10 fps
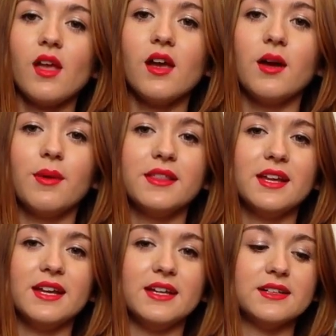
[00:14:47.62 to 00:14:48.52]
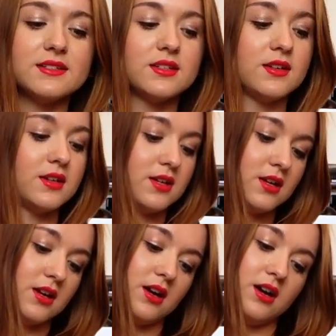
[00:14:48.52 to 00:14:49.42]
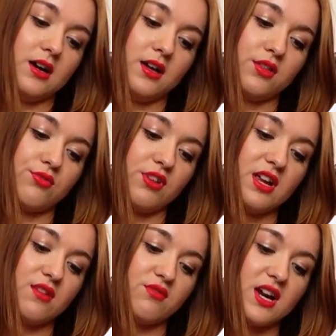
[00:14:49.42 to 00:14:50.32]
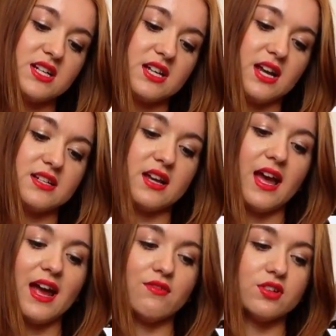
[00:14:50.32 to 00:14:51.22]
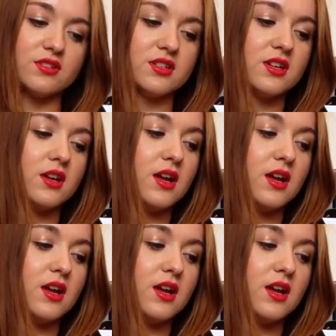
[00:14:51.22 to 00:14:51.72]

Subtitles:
And these are 3 radiator aerers,